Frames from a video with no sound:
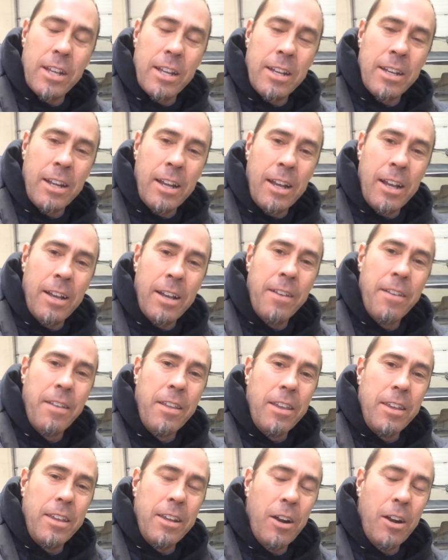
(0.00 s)
and
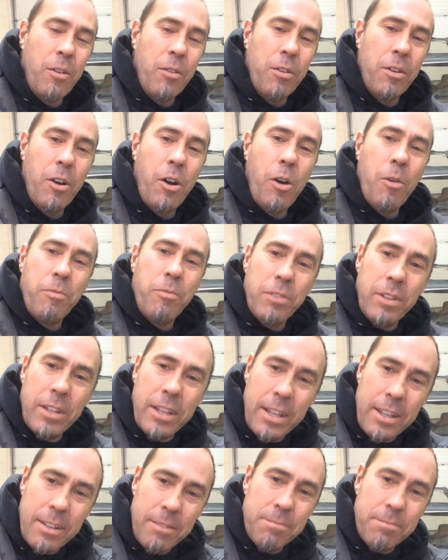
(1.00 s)

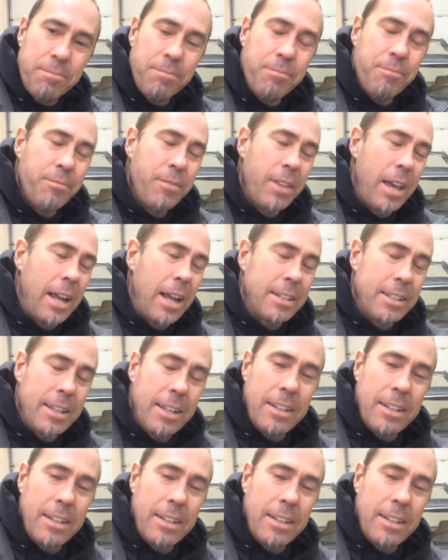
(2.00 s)
hopefully that